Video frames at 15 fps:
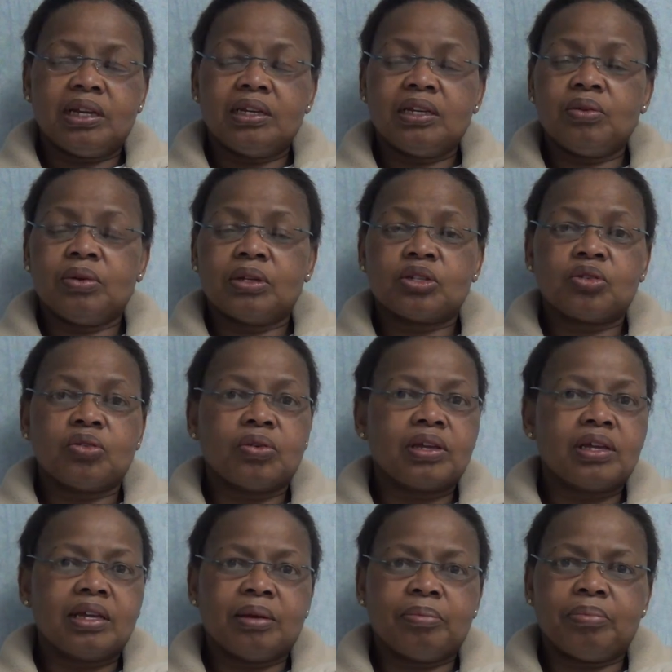and he was
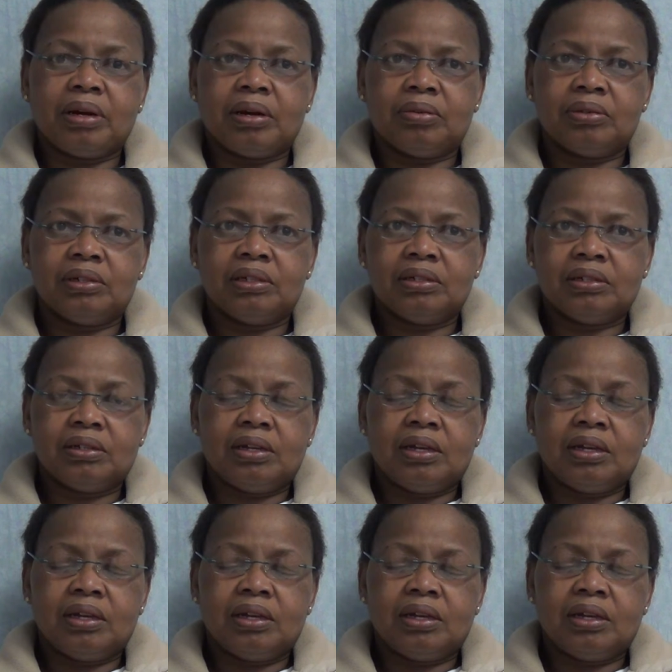talking about